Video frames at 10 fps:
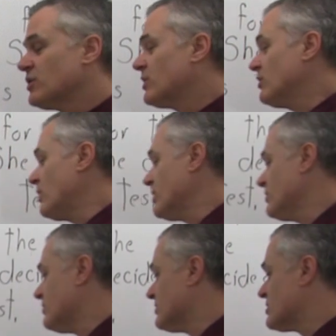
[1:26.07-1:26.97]
So what you want
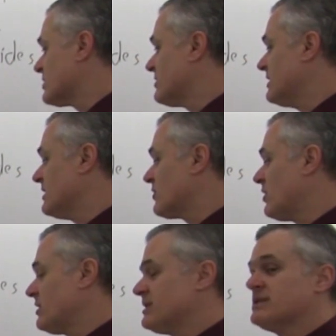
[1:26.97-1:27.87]
to do is look at the
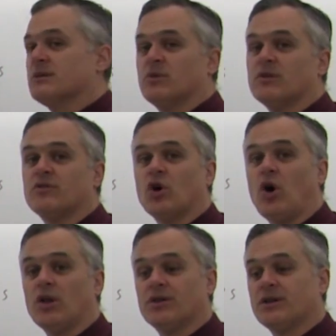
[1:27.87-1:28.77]
inequality symbol of the
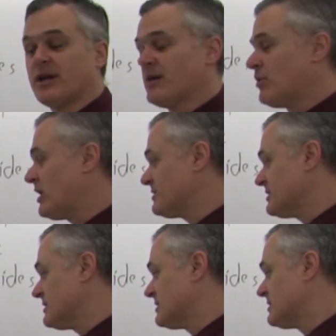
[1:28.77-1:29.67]
alternate
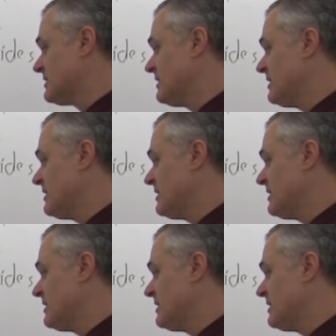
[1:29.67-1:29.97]
hypothesis.